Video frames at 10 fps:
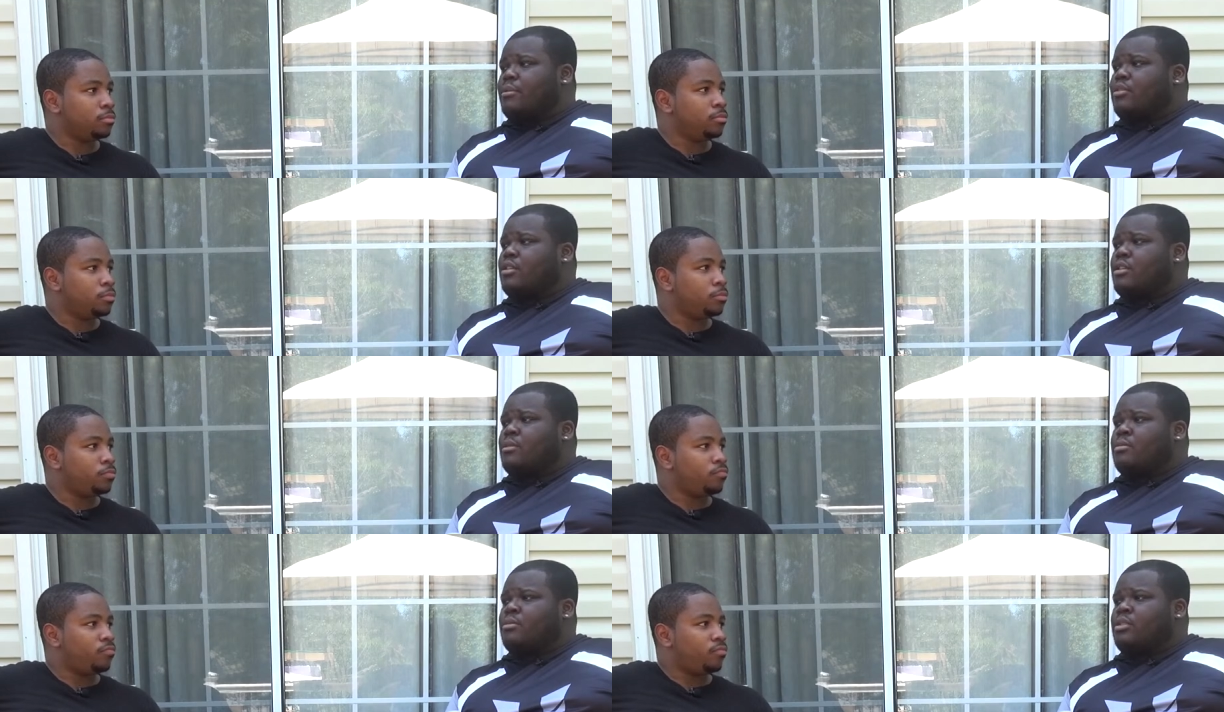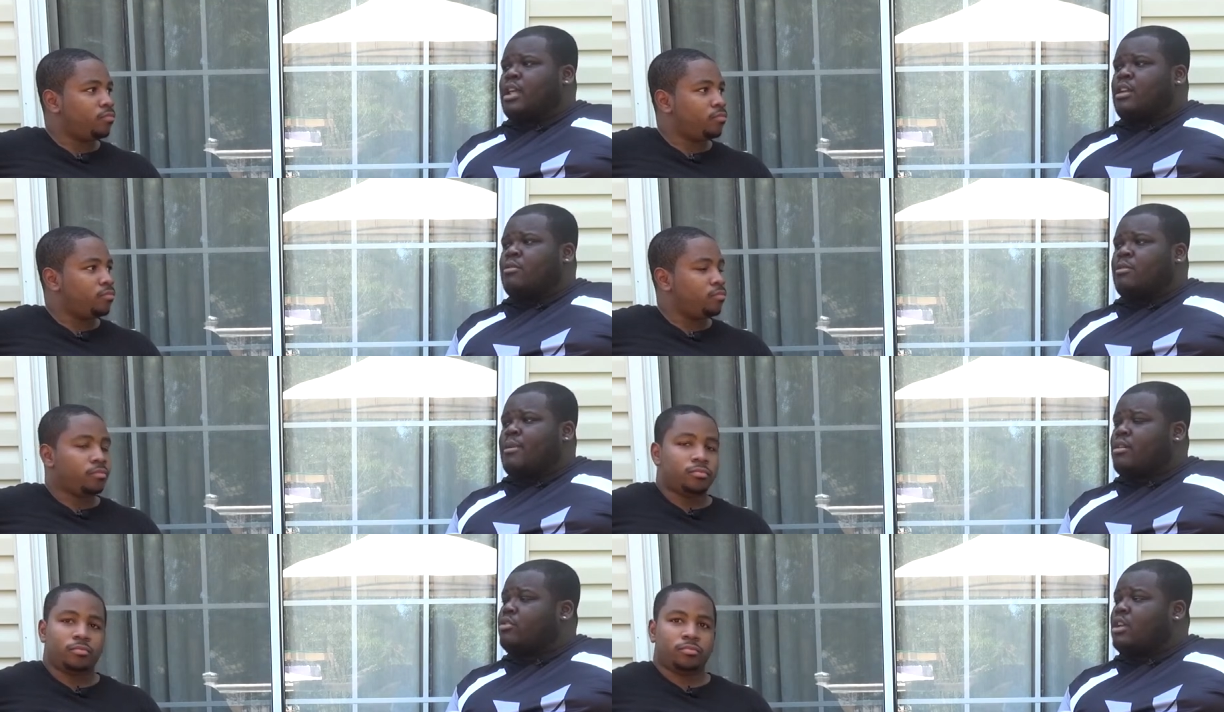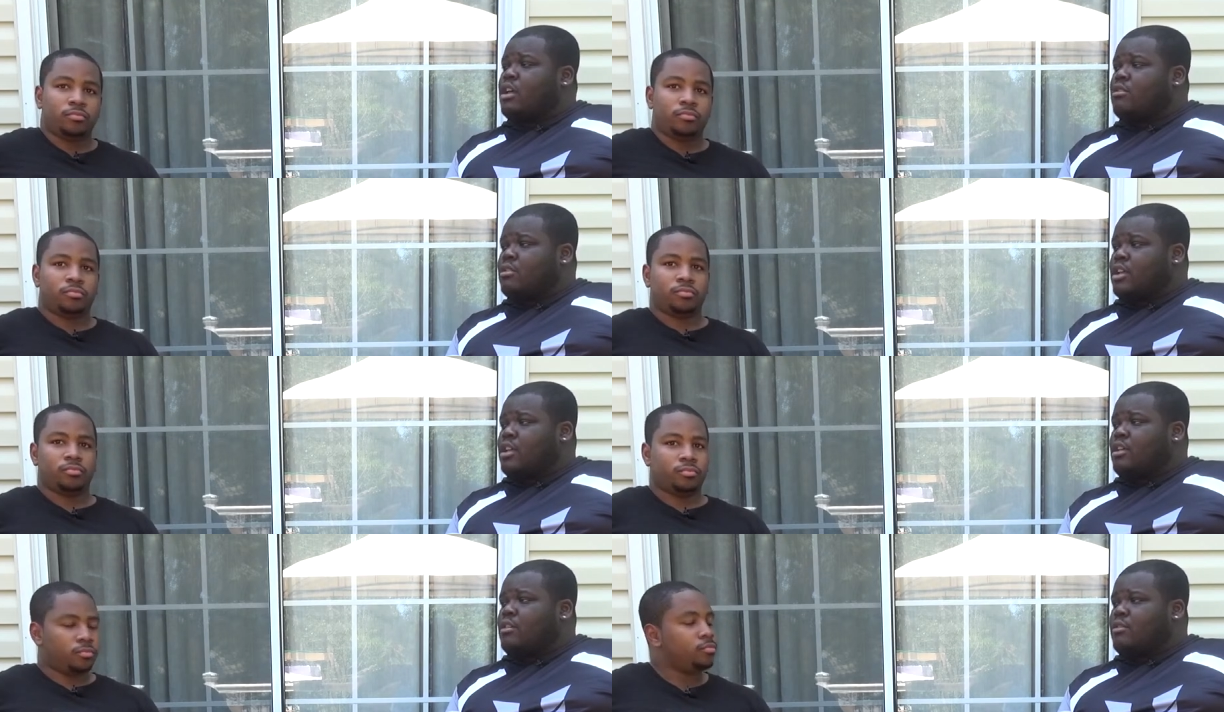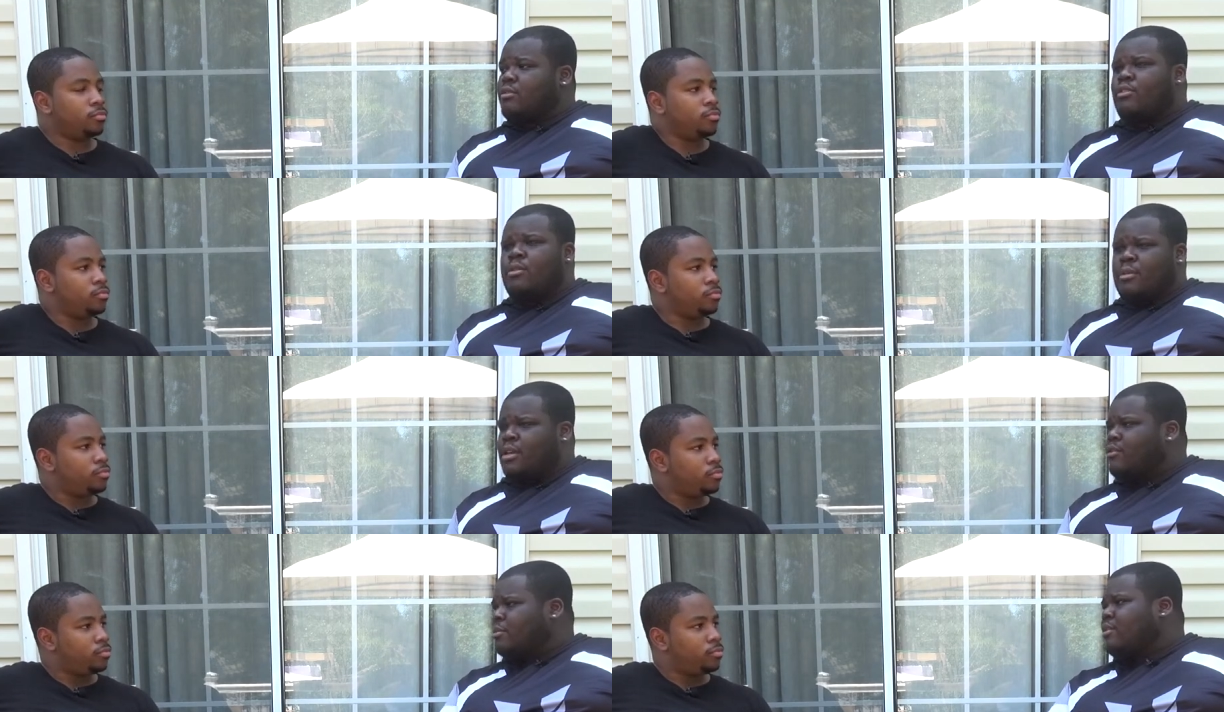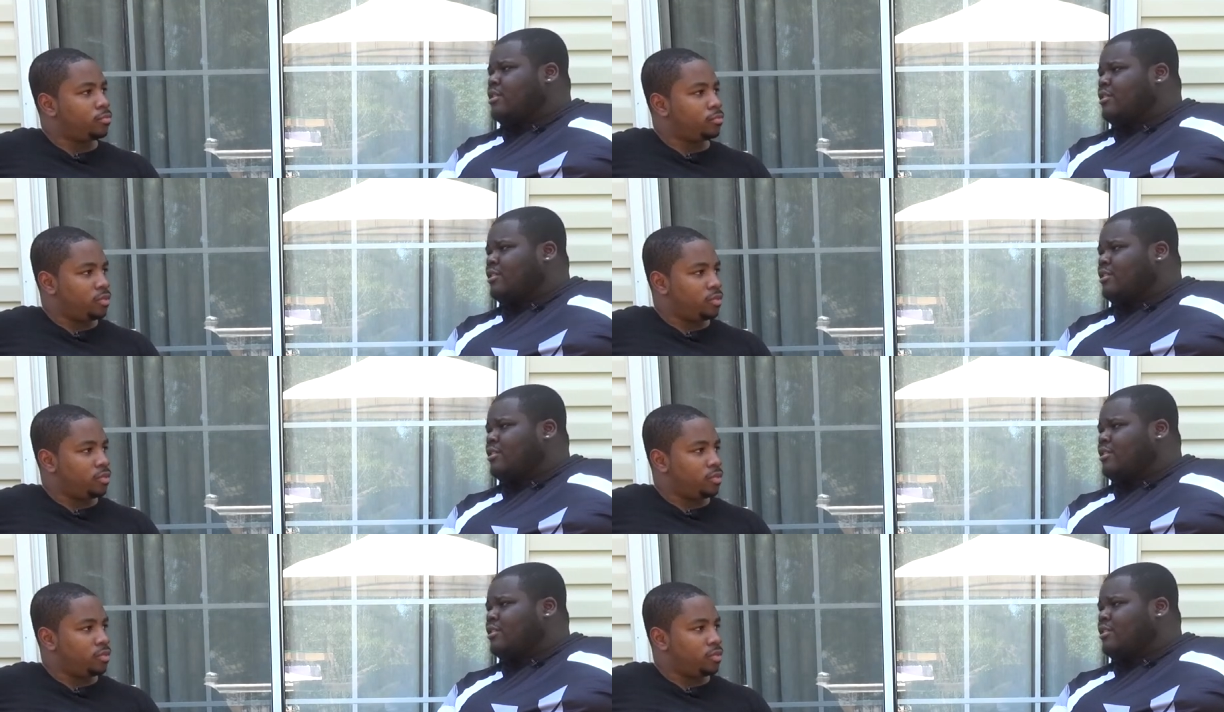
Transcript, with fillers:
Speaker 1: was standing with Mike Salahuddin, former MVP.